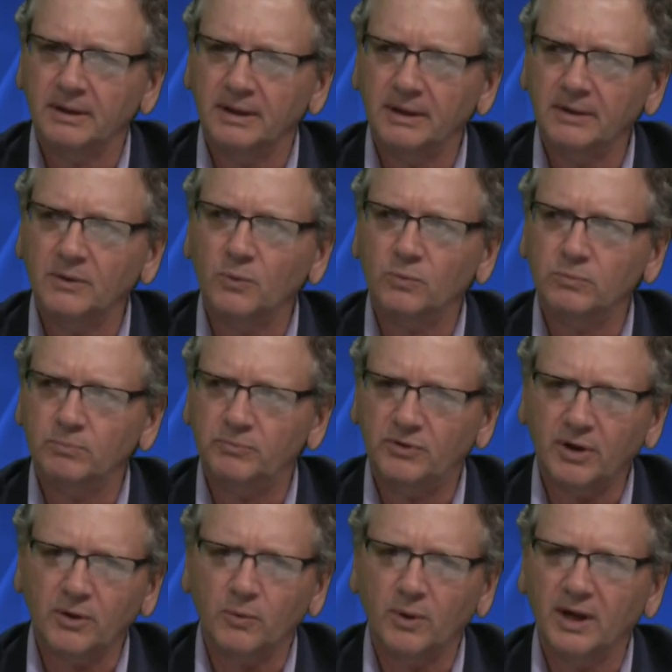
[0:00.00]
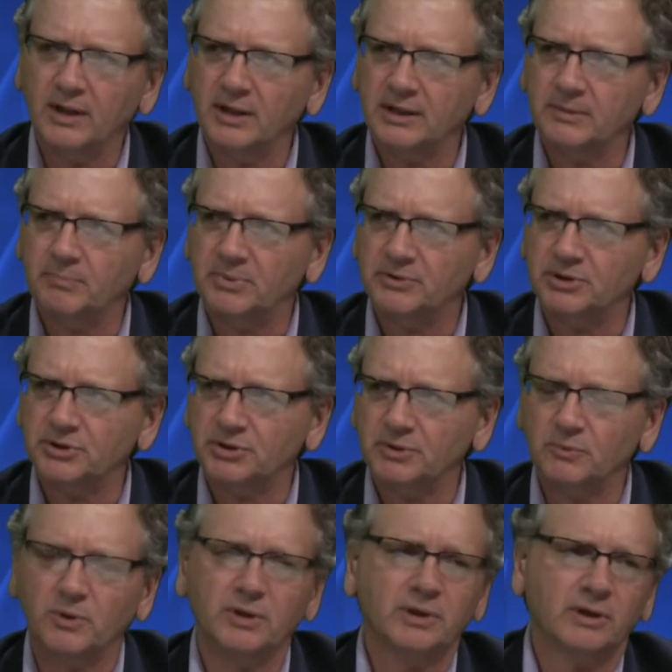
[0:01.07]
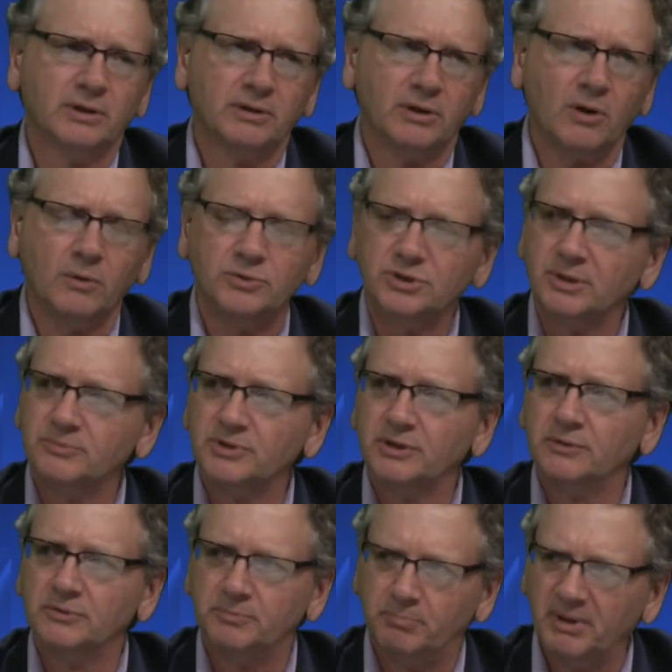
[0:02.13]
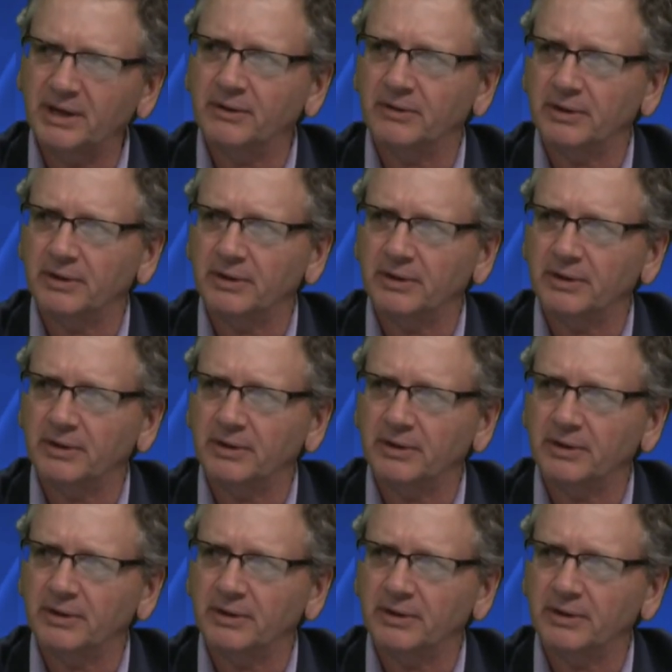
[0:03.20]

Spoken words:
in the Doug Whaley position where the coach comes in who's bigger